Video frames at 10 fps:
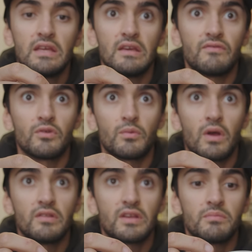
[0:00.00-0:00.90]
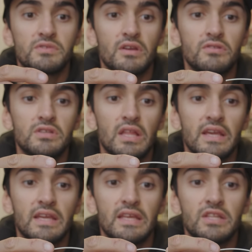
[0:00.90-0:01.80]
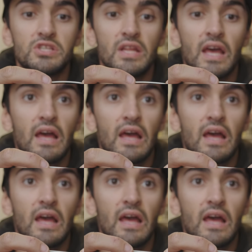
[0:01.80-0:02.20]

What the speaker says: if your weld comes out to like 1.5 inches,